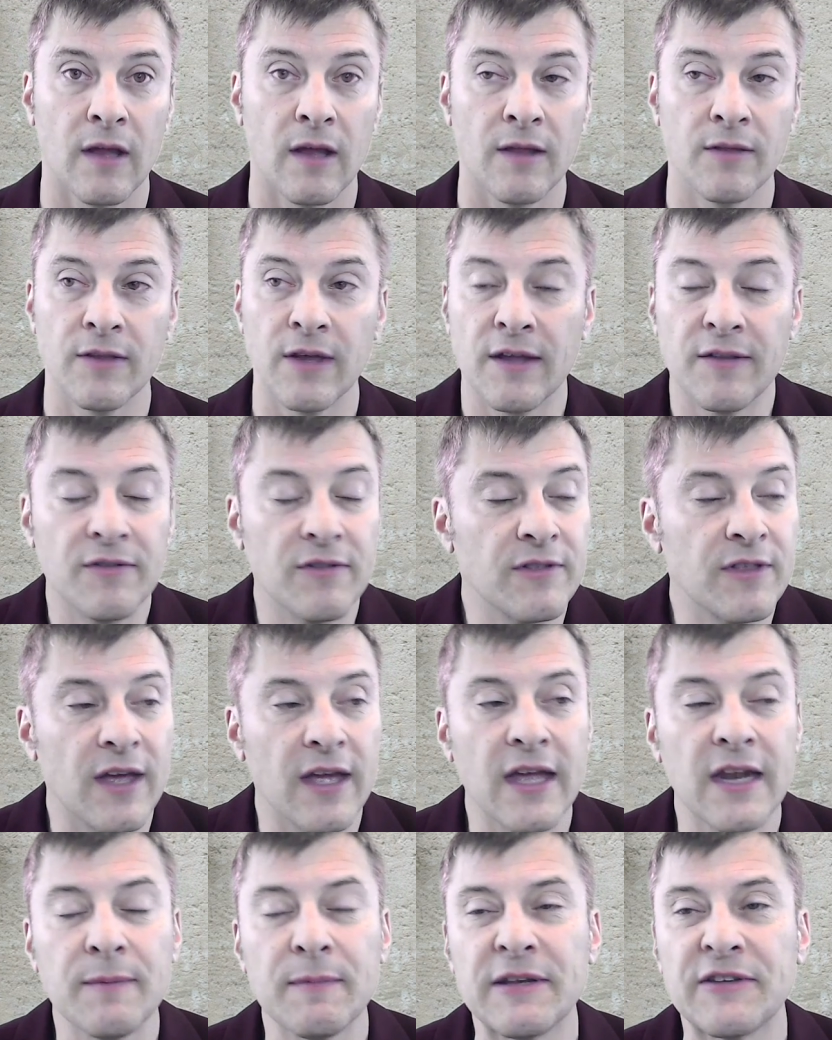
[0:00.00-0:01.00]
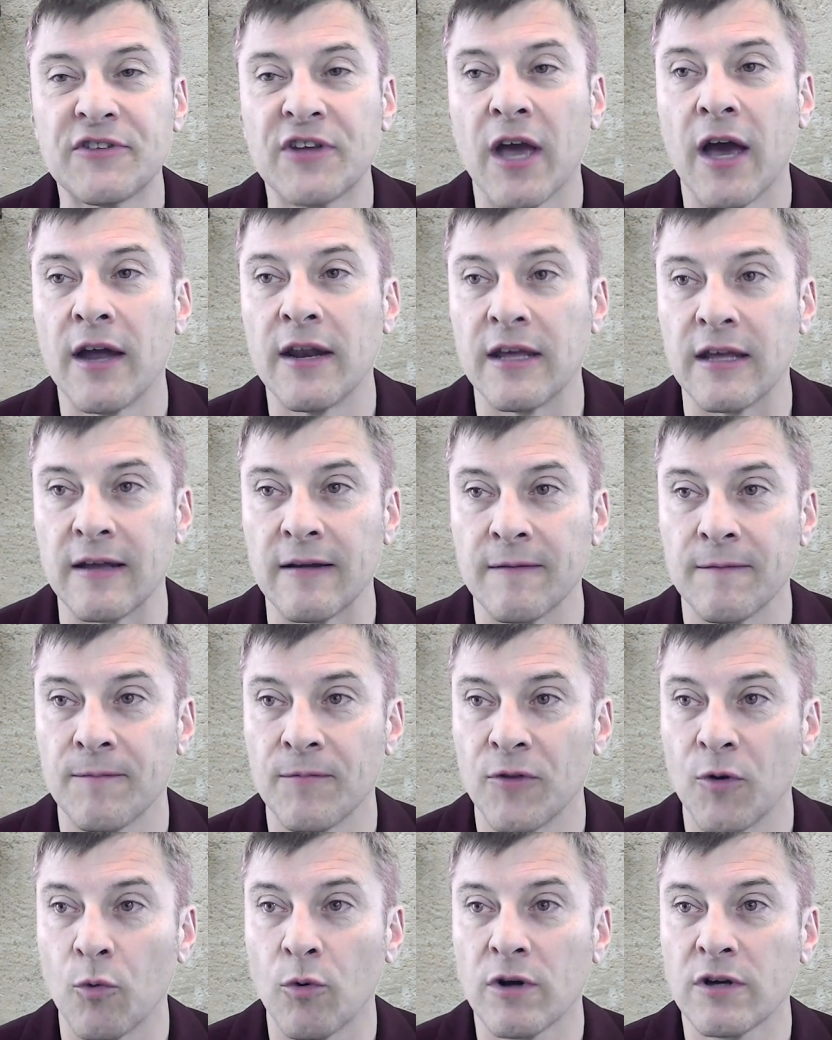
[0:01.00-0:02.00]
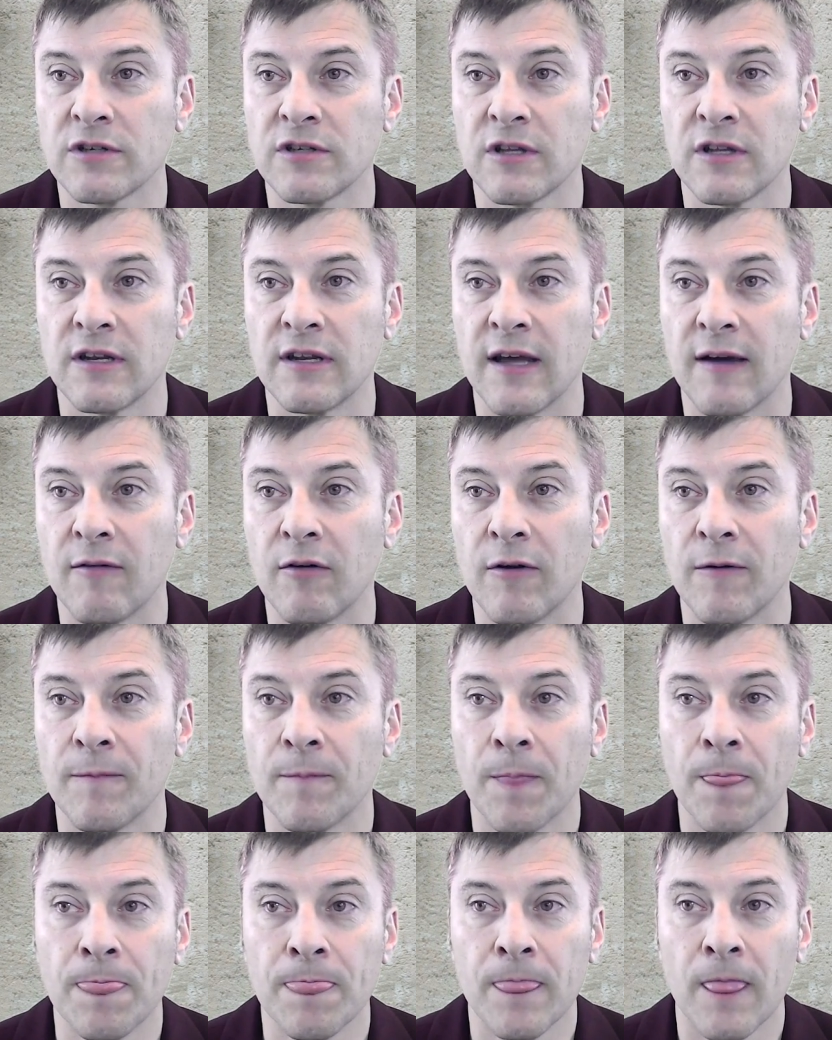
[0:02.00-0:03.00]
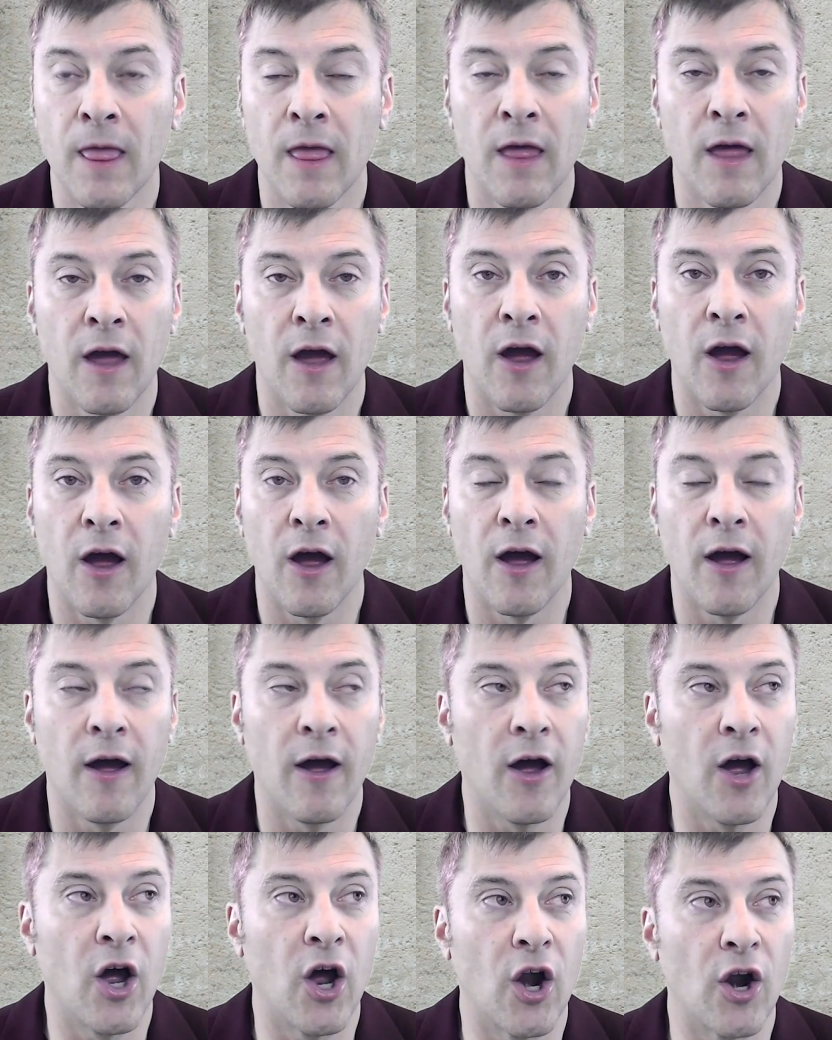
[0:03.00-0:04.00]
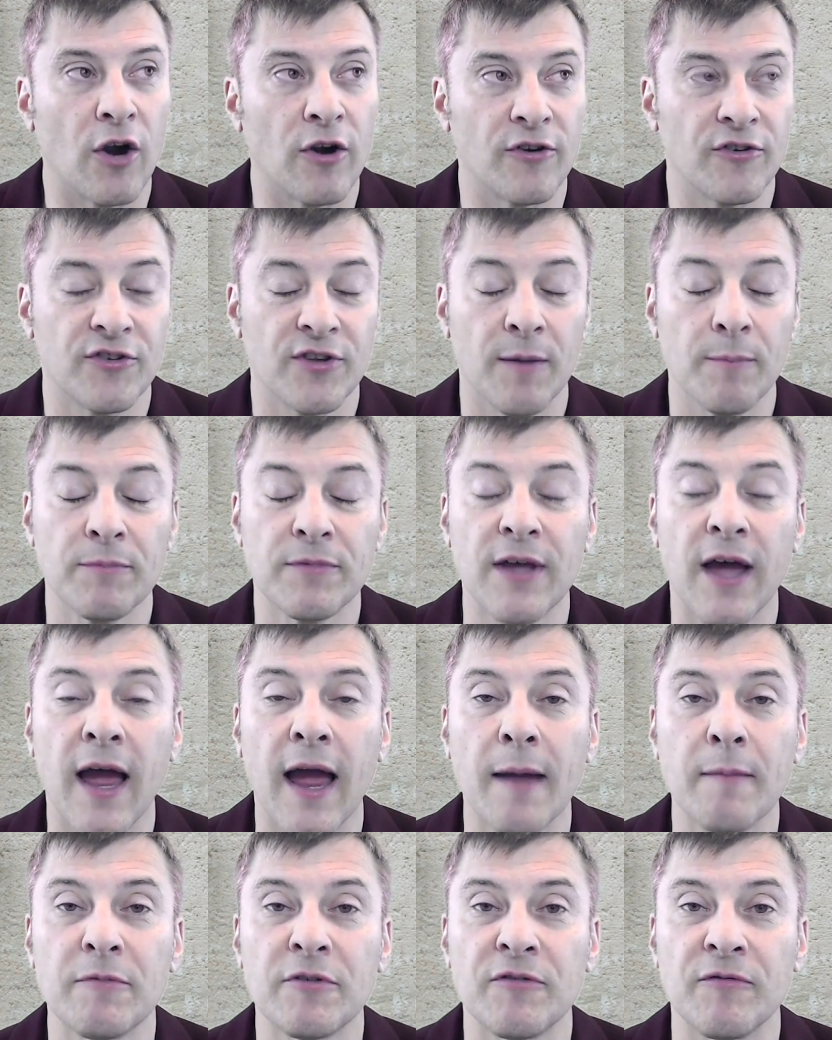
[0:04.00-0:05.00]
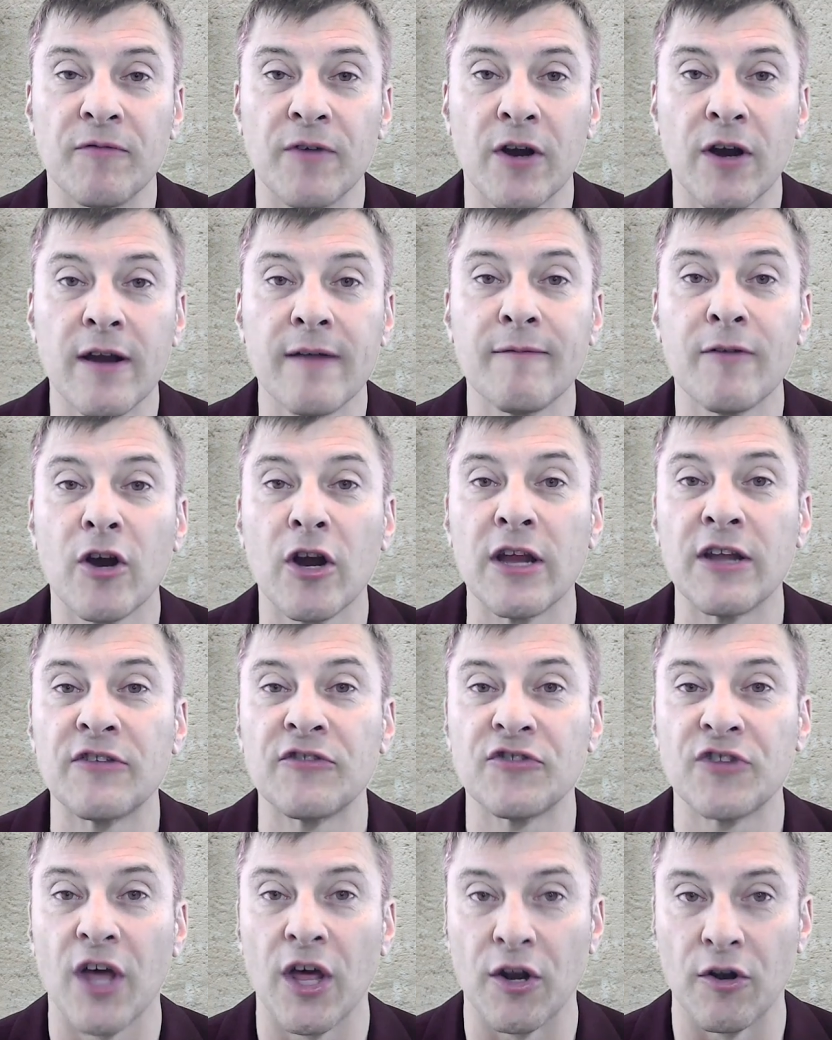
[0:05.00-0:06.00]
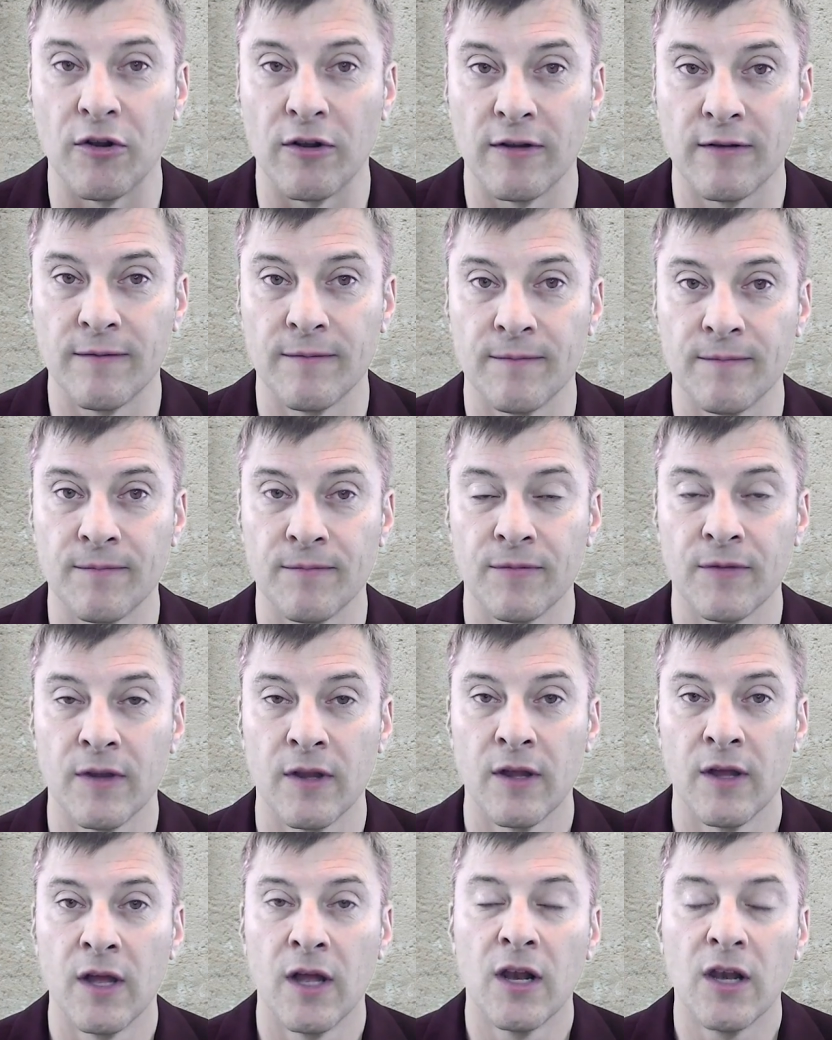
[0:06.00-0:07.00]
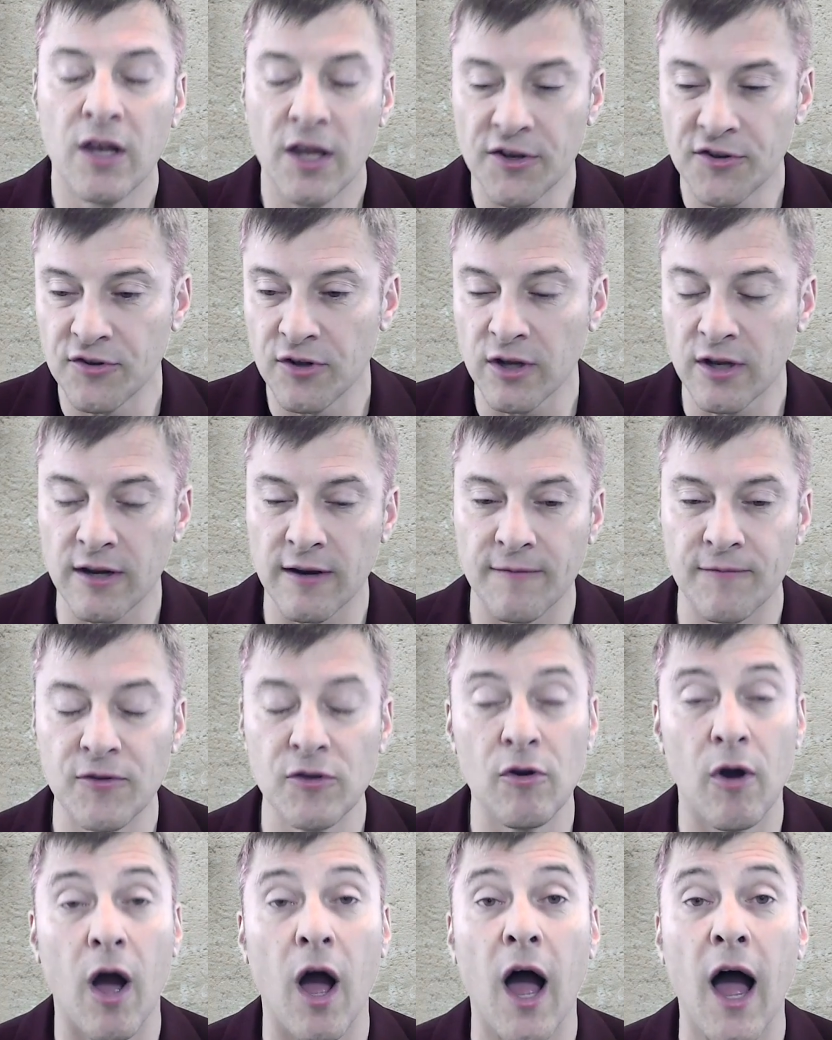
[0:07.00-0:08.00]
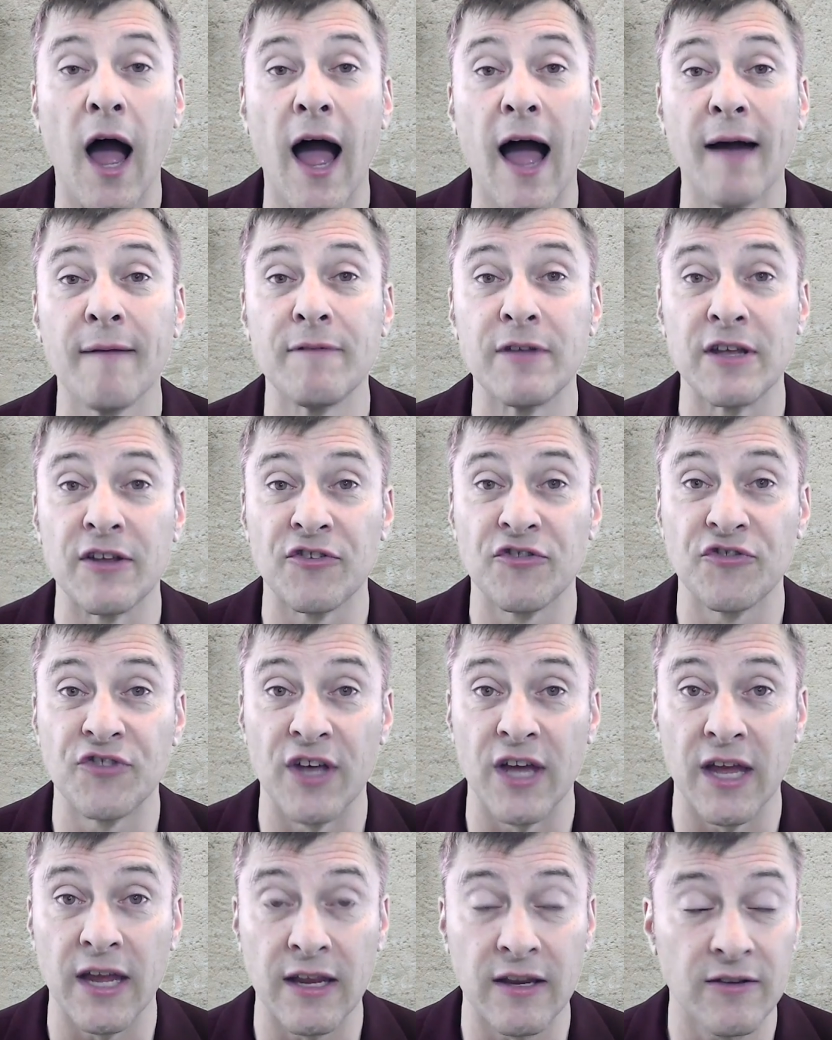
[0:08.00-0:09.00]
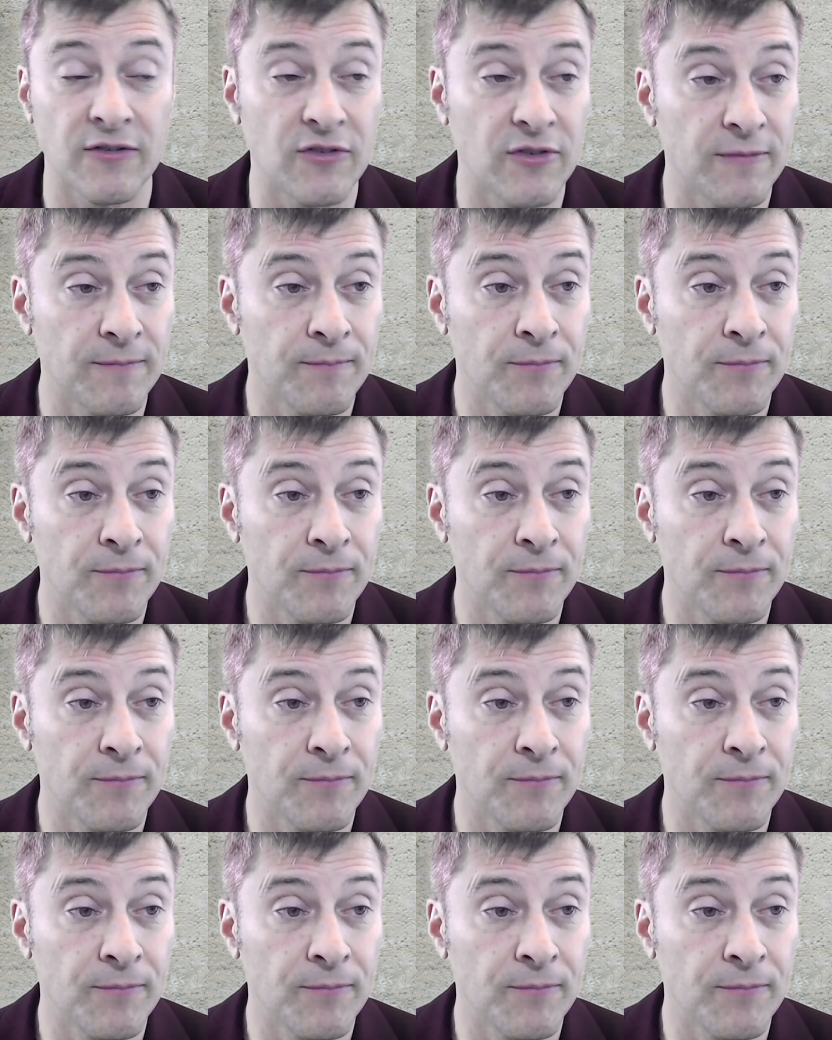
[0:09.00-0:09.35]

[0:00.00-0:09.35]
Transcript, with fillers: The, the enemy's cunning. The works of the devil are sometimes very, very subtle. Let's look at a few obvious things